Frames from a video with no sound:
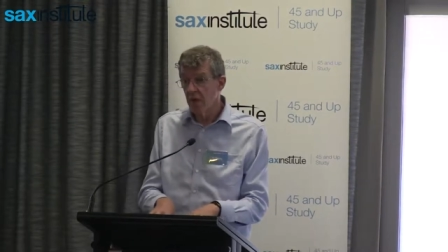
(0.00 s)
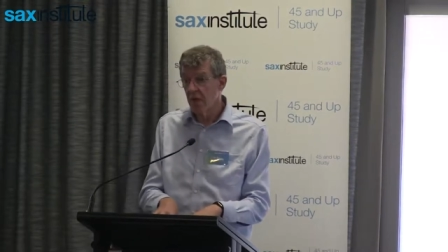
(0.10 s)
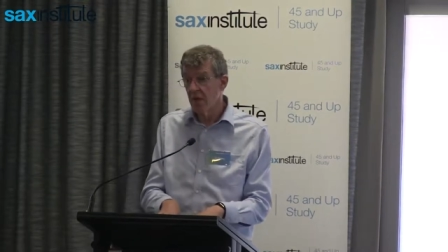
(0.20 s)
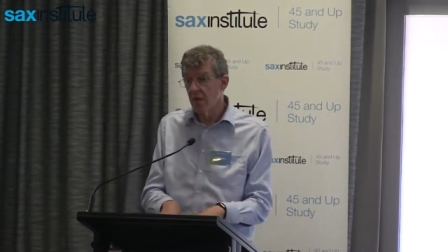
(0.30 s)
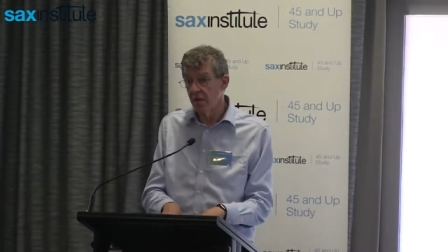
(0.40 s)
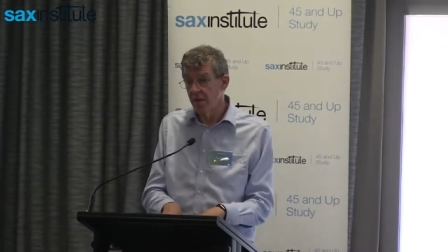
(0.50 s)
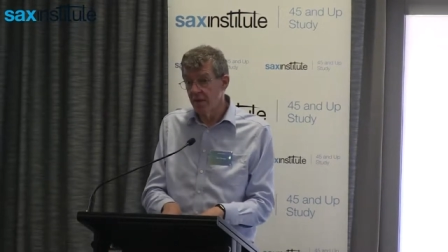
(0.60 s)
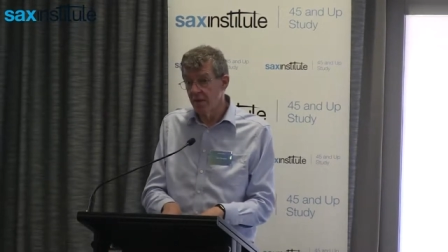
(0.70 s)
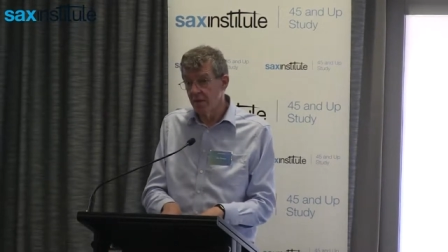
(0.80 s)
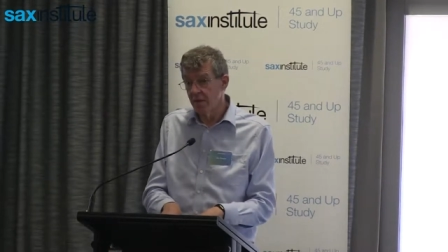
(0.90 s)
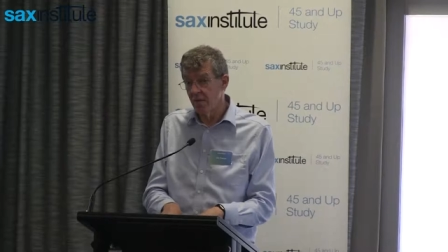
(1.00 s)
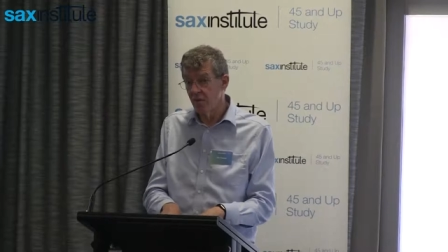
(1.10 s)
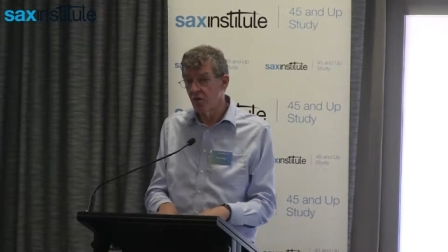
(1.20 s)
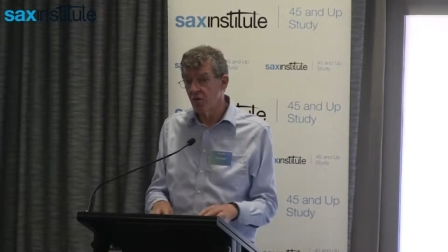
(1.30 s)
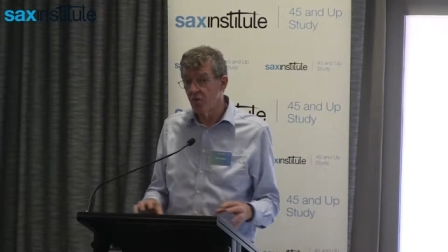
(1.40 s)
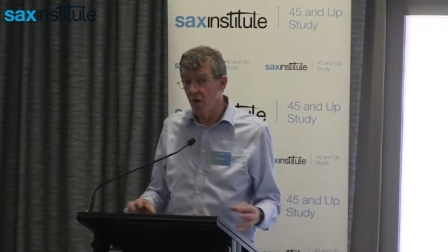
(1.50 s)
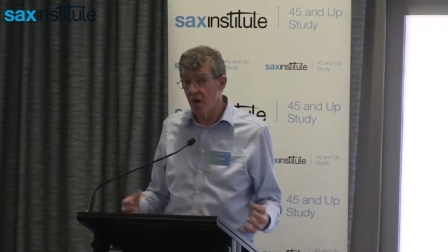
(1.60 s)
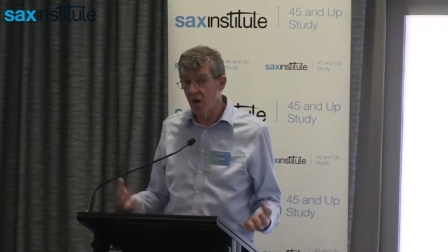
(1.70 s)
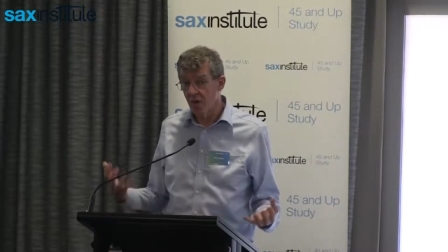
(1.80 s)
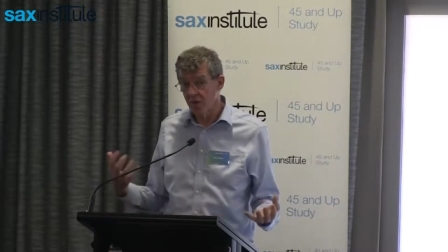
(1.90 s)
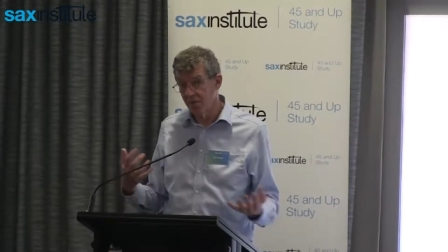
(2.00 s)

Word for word: The, the, the two are